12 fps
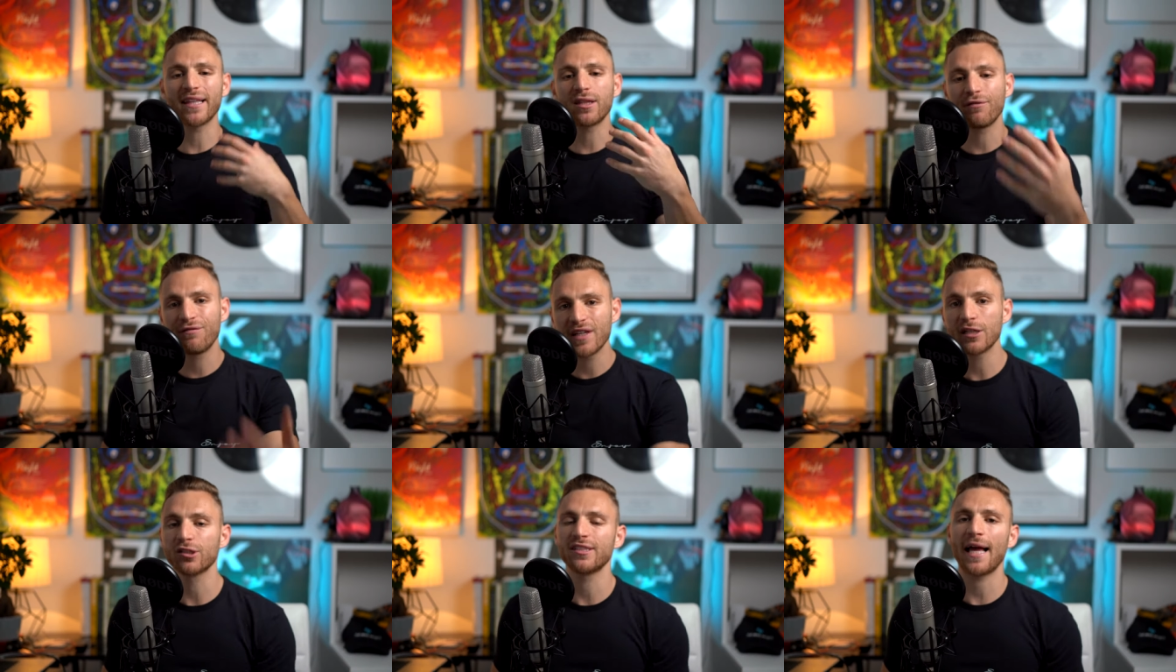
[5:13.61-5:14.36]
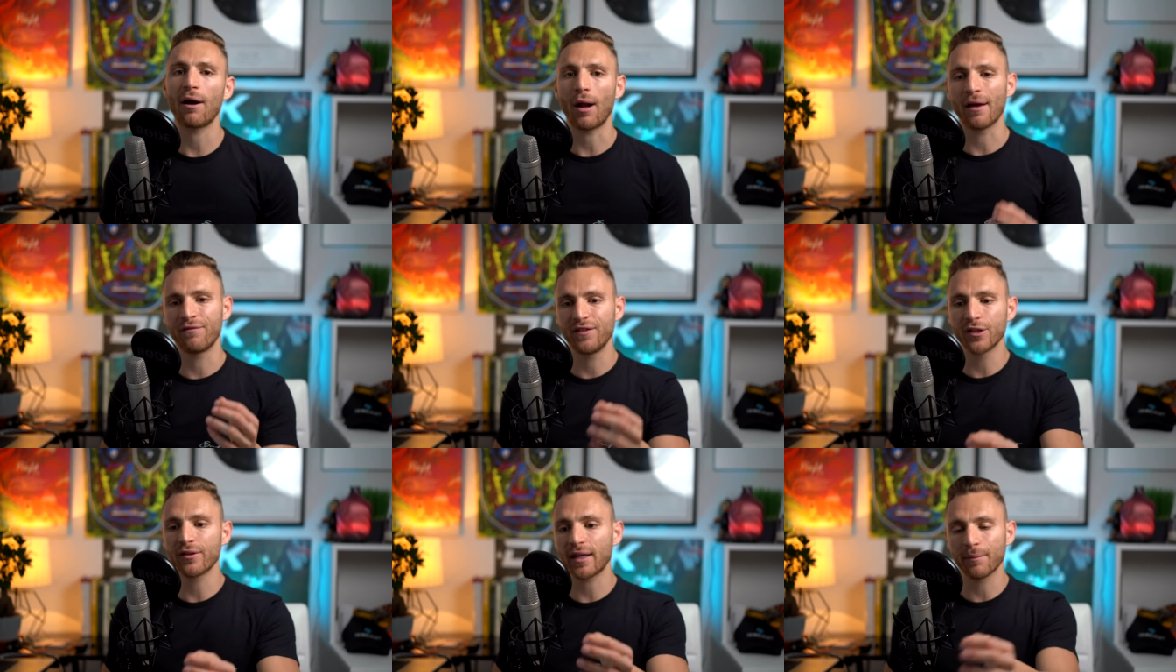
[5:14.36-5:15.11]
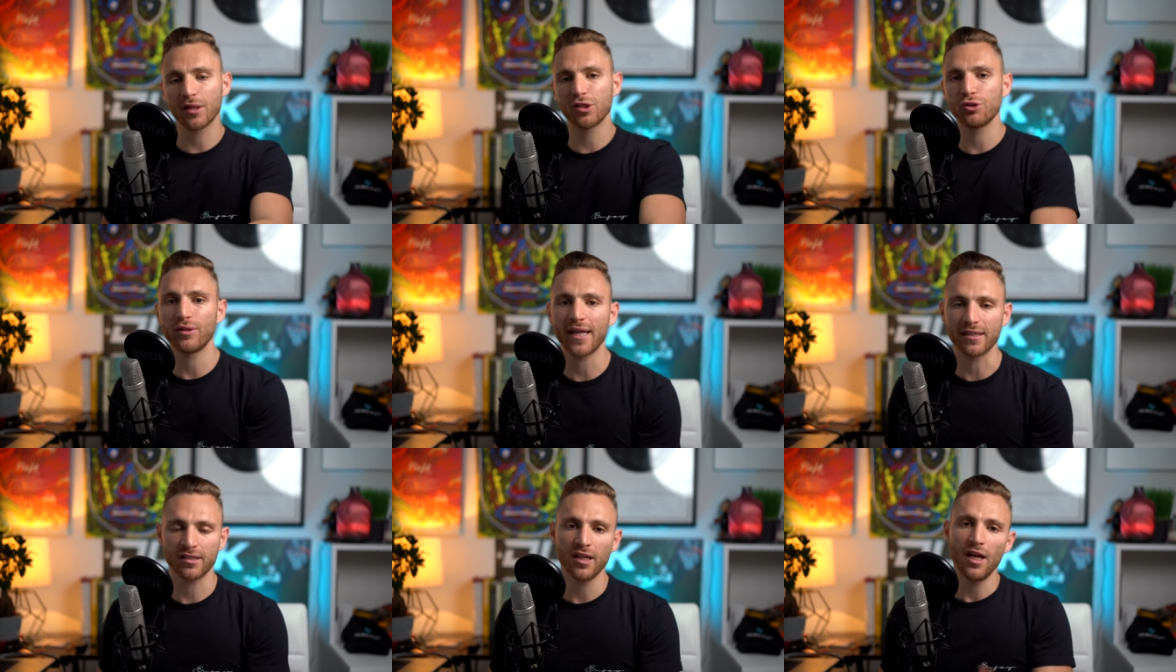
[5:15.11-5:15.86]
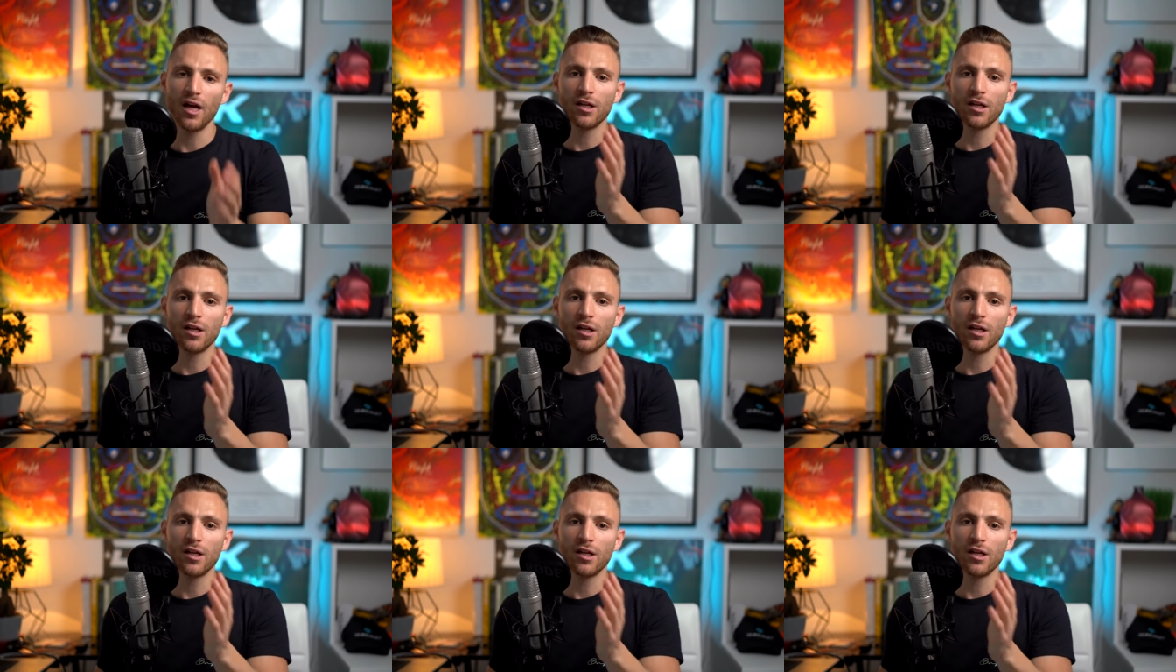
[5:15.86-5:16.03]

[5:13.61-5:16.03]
Get the fears out. I fear that I'm going to do this.